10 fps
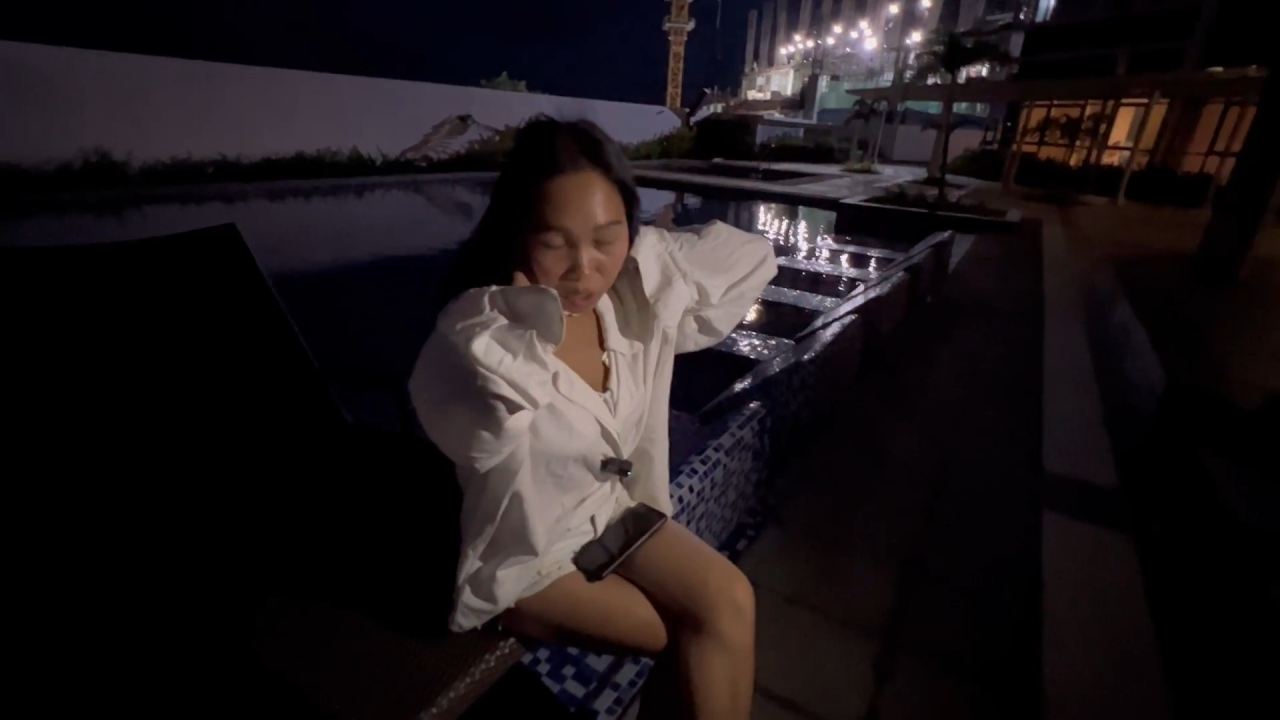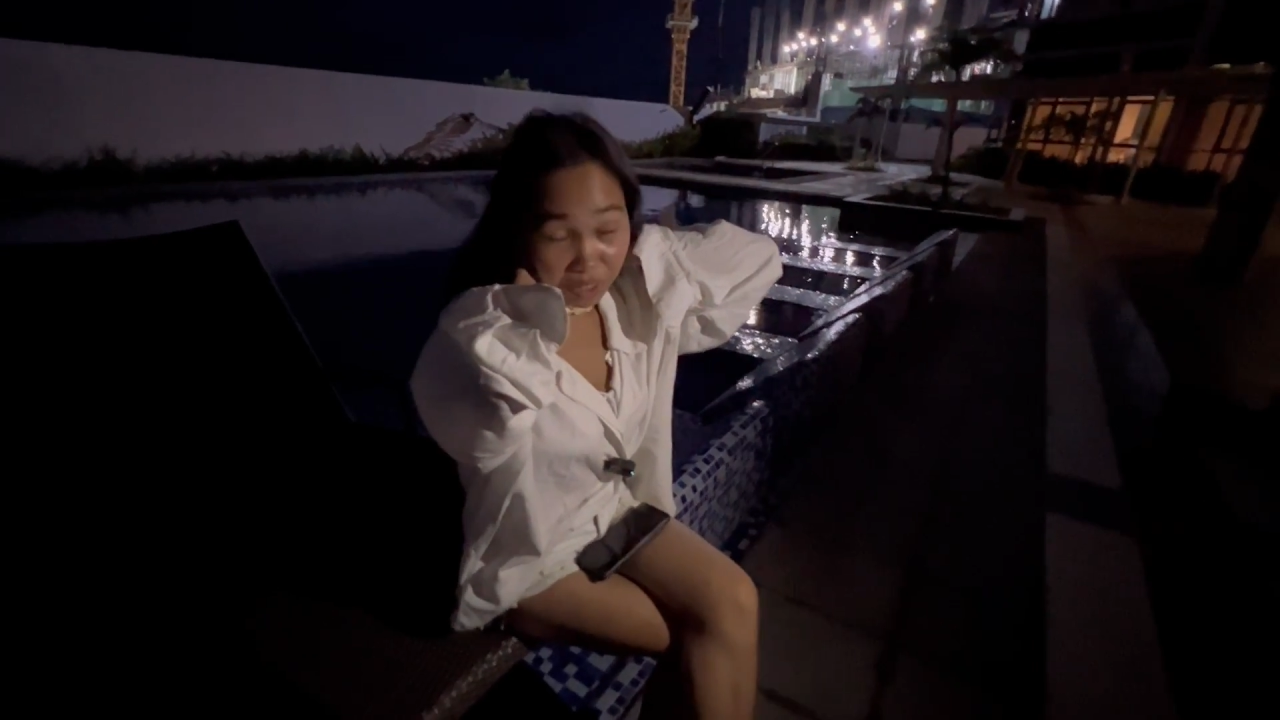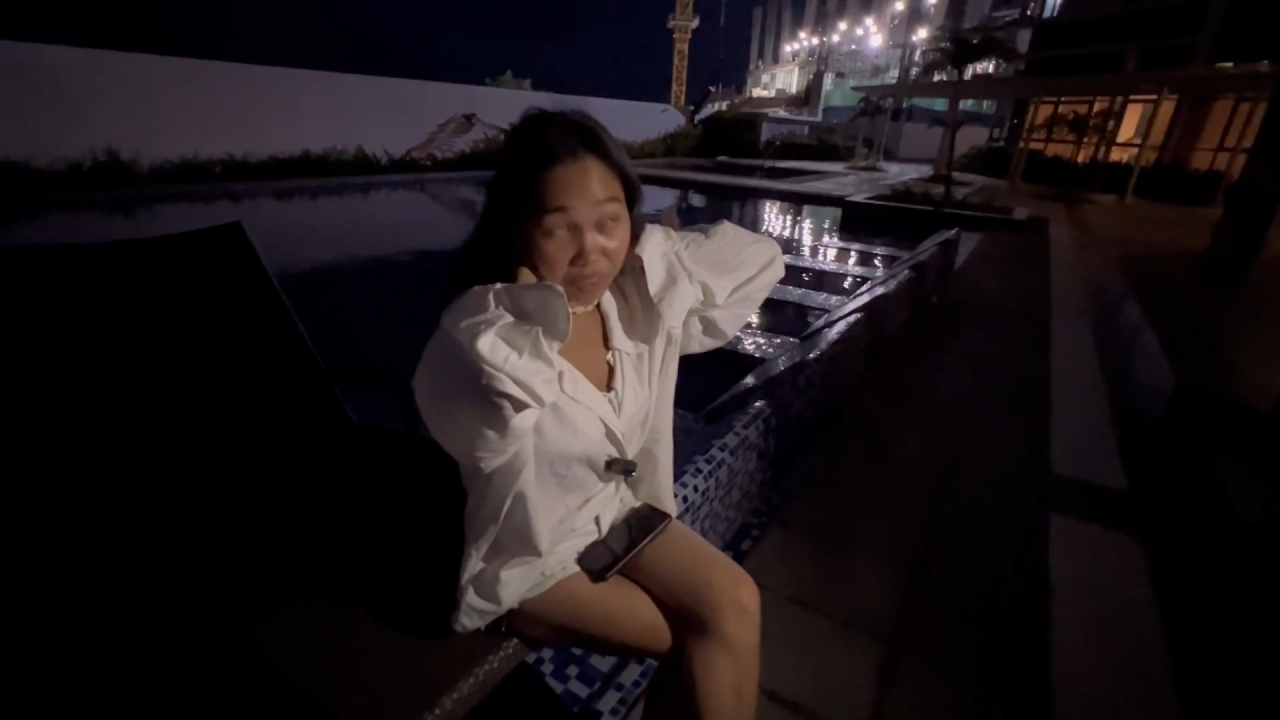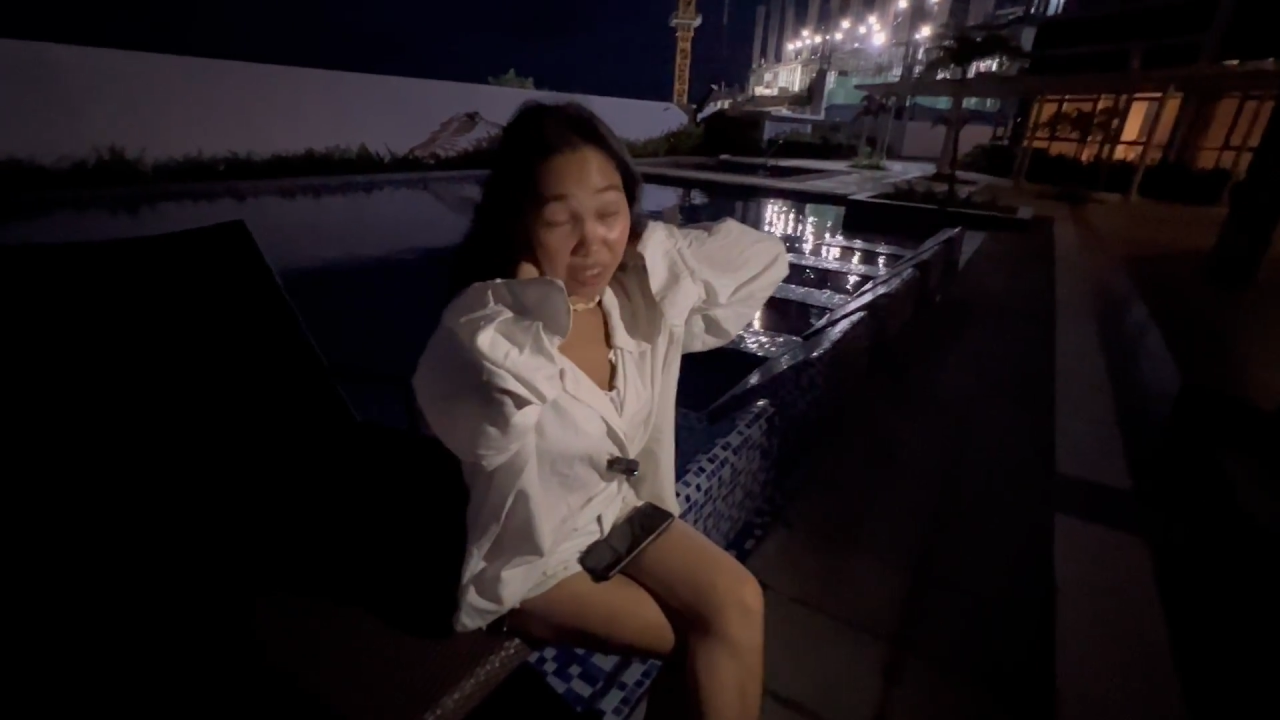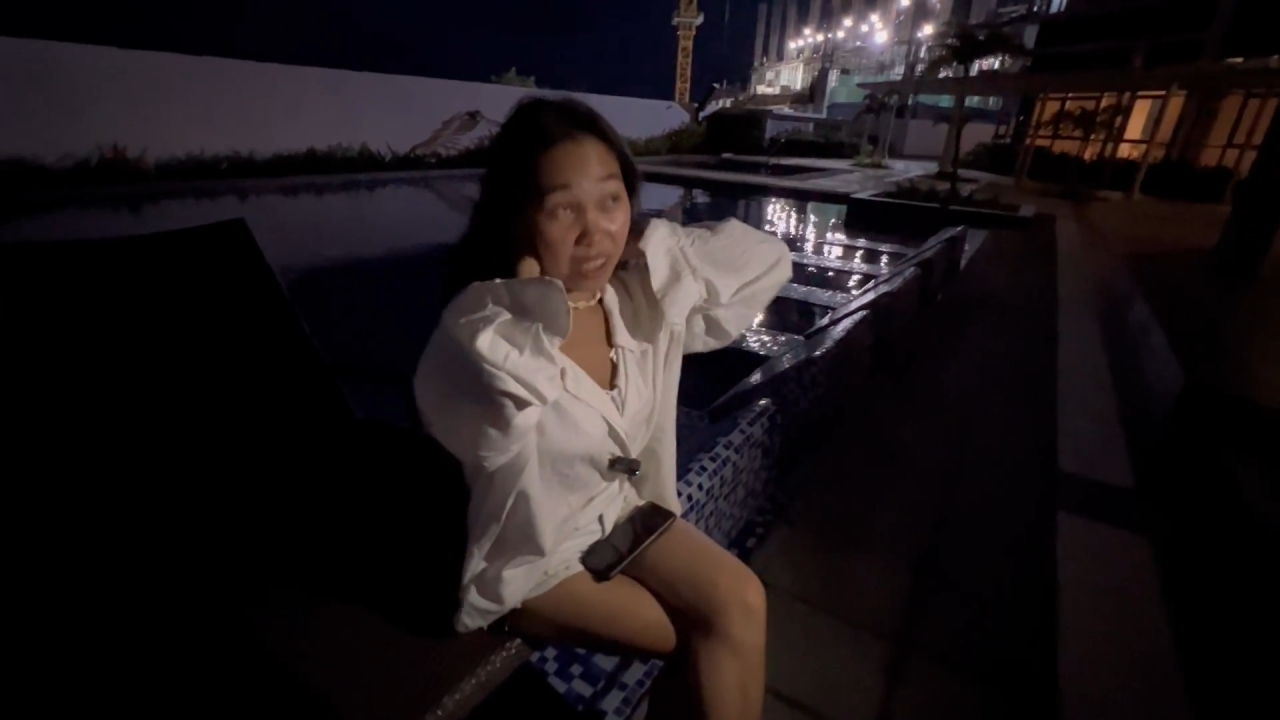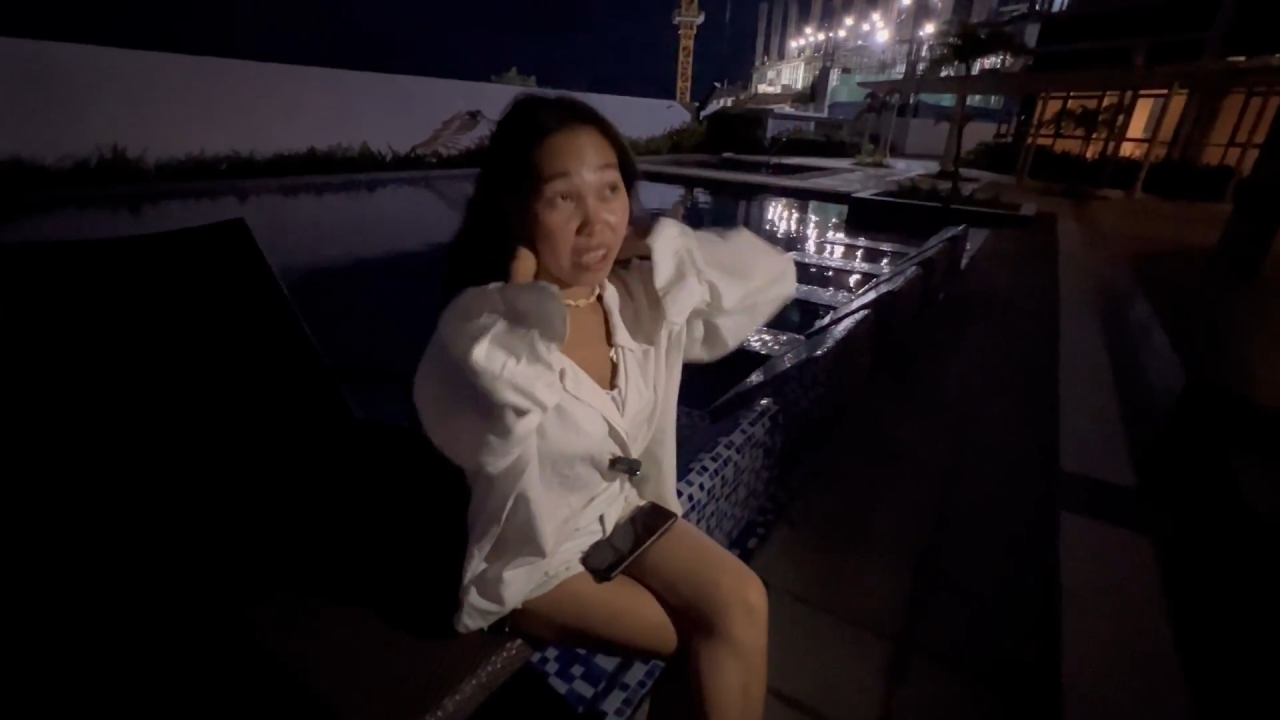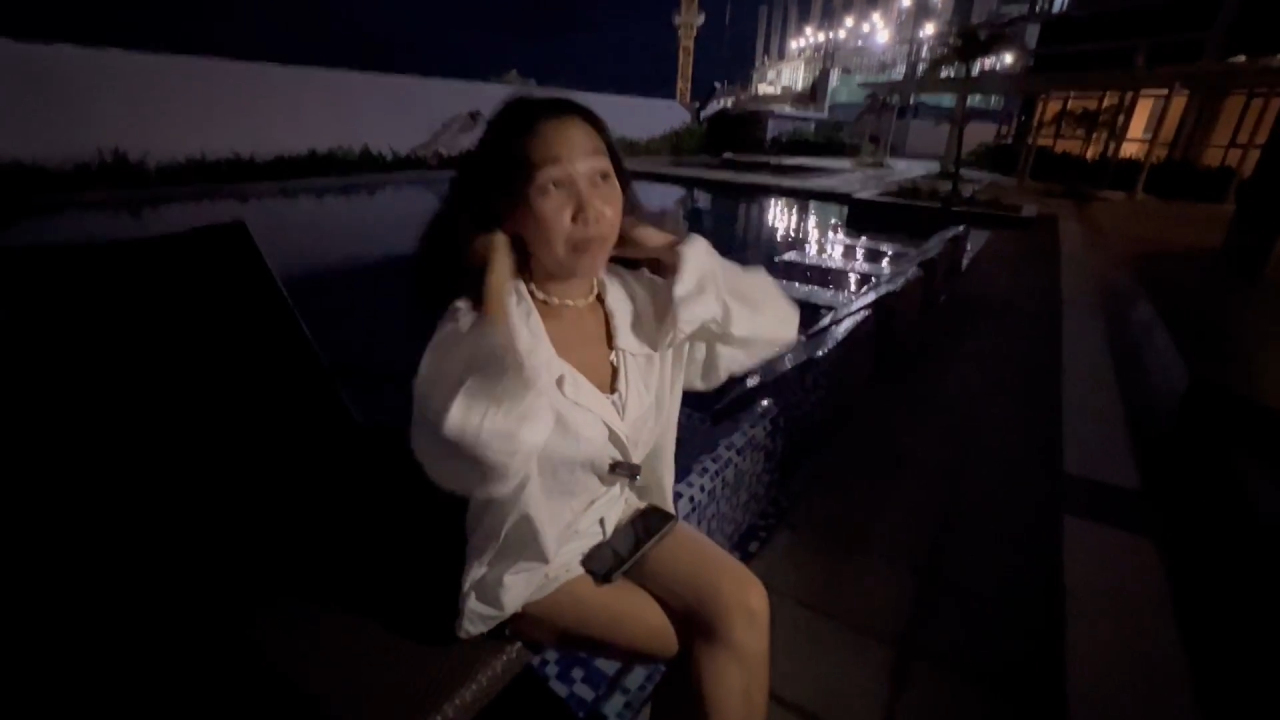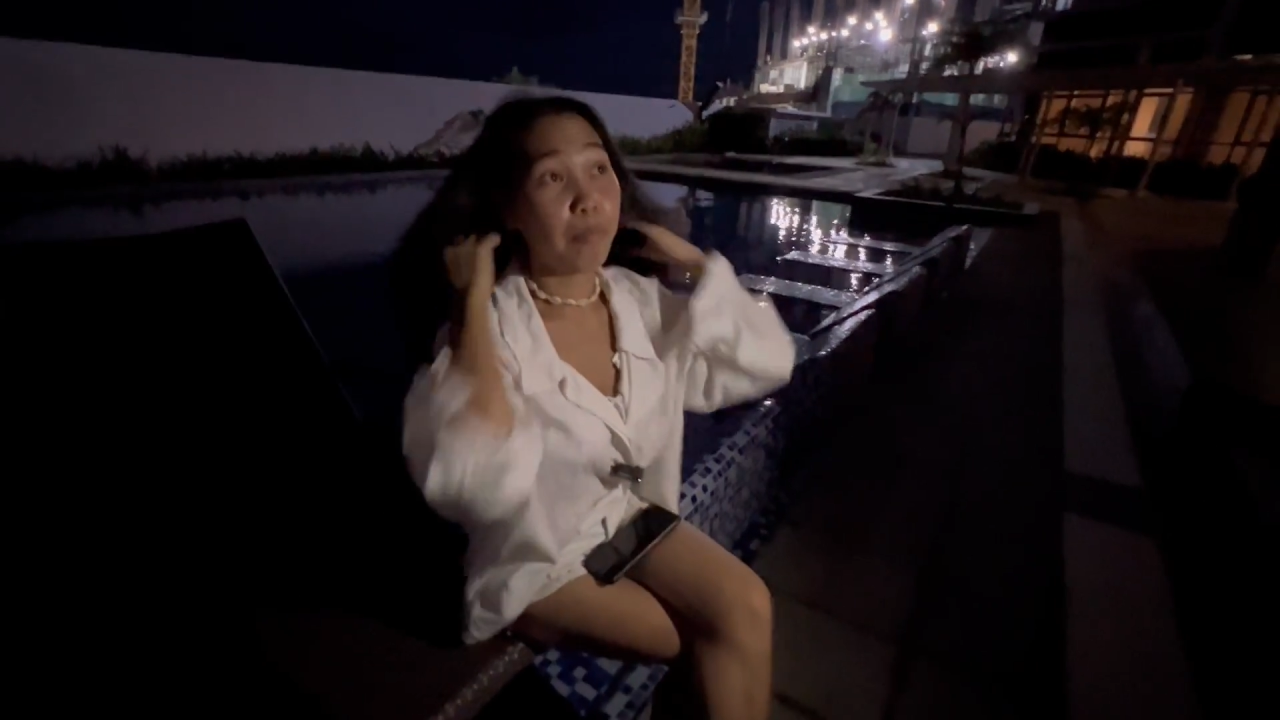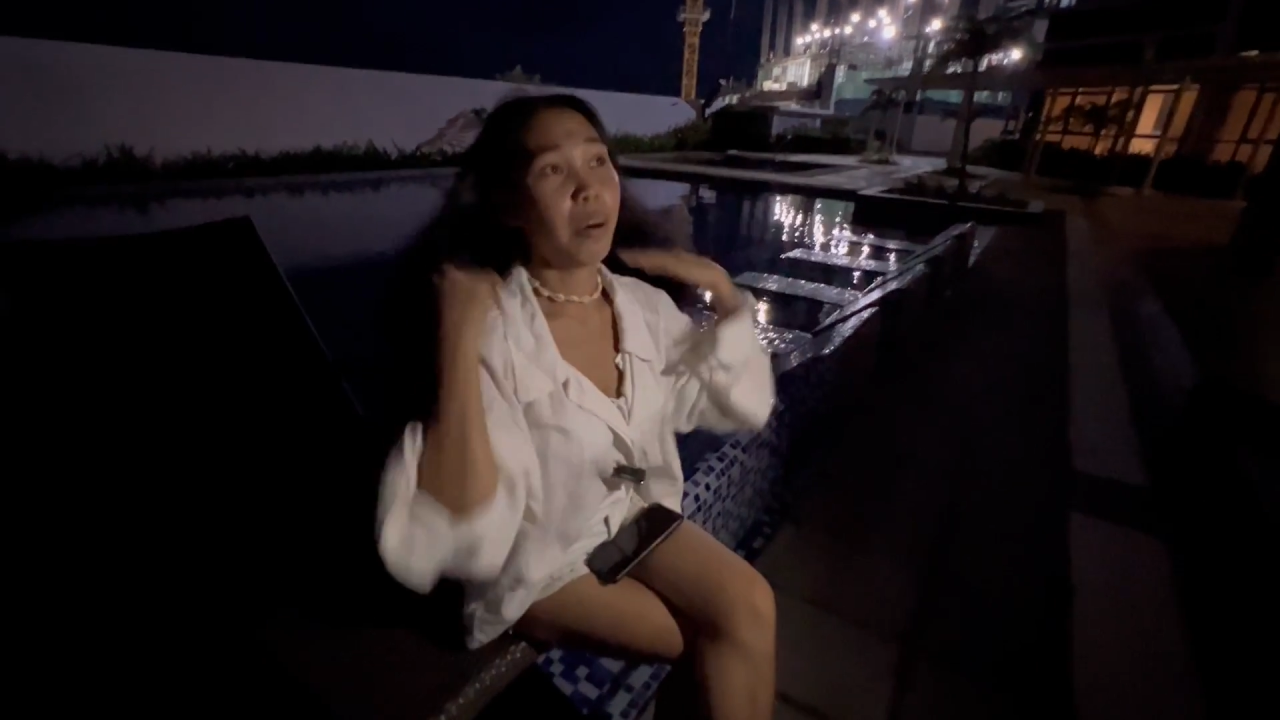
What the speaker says: idea,